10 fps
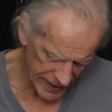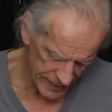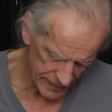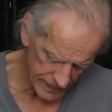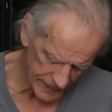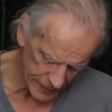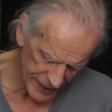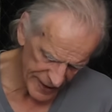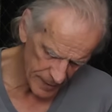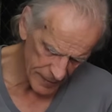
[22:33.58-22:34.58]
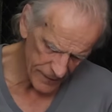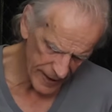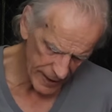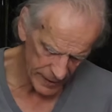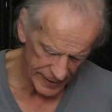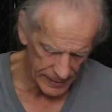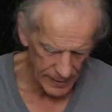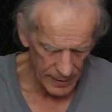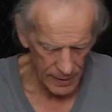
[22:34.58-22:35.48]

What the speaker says: cleaning up the filing,